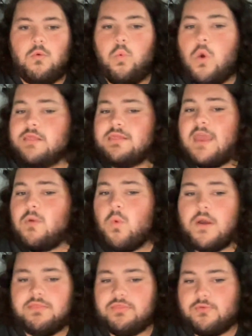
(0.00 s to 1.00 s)
what they
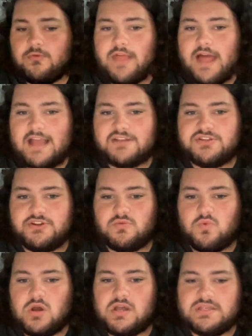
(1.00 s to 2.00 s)
went through last year
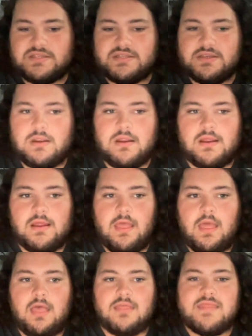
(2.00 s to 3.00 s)
was,
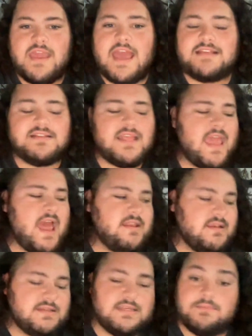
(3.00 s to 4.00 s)
they
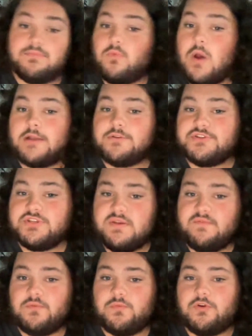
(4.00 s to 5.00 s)
had a deep wide
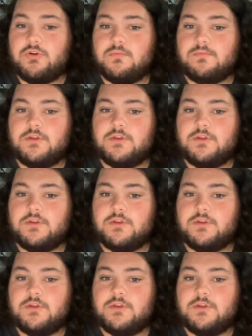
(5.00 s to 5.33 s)
receiver room.